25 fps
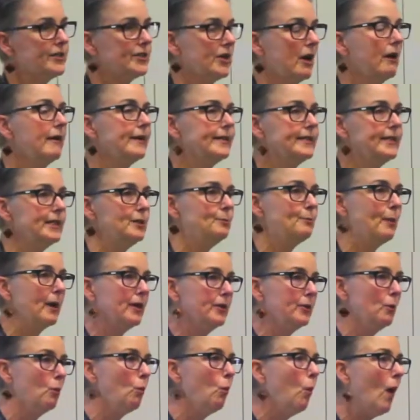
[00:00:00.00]
excited
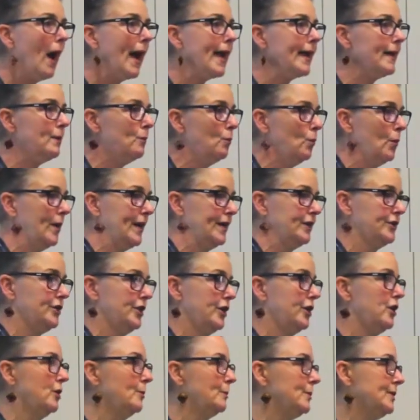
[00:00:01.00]
by the way in which
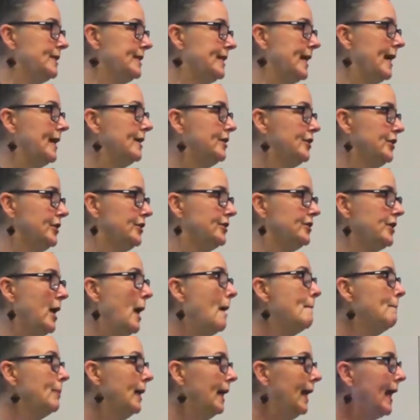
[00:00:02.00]
urban sketchers
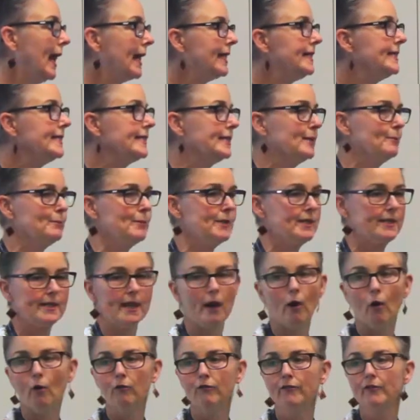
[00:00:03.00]
place
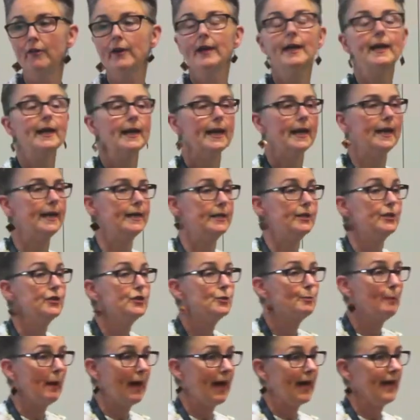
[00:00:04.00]
themselves in a
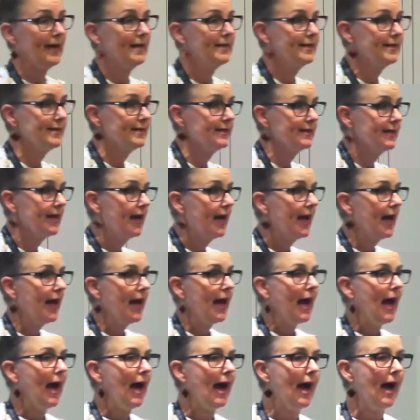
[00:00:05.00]
space
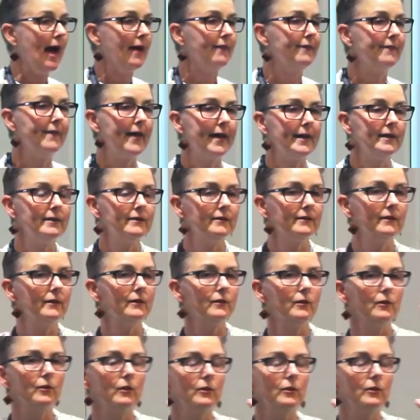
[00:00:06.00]
and then